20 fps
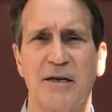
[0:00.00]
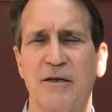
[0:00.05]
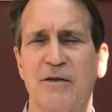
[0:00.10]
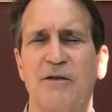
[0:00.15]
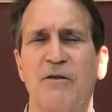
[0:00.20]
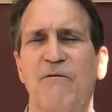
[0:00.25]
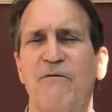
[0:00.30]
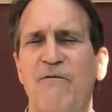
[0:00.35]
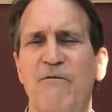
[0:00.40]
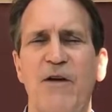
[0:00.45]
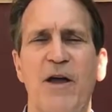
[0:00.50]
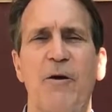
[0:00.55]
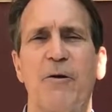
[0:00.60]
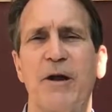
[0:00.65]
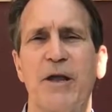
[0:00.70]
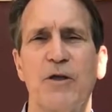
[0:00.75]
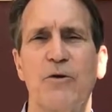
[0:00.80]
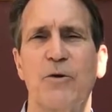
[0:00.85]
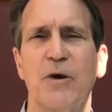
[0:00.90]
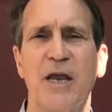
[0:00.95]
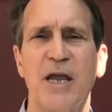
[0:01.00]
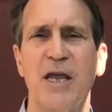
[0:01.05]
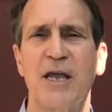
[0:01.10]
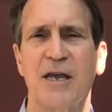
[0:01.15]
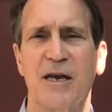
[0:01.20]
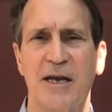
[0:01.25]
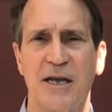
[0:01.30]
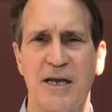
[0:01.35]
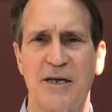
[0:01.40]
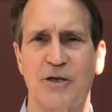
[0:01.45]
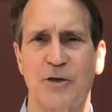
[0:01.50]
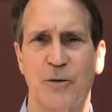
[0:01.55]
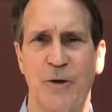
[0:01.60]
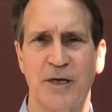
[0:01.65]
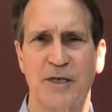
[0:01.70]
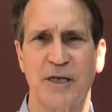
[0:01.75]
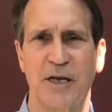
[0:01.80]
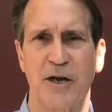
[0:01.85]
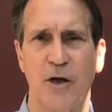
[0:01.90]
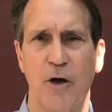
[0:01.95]
is a very unique and
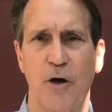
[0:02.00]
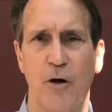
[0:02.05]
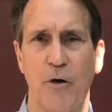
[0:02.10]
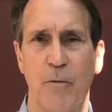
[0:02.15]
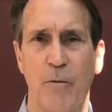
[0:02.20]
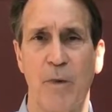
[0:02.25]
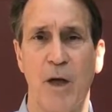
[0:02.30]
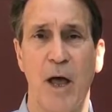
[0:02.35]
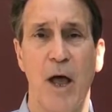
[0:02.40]
interesting home.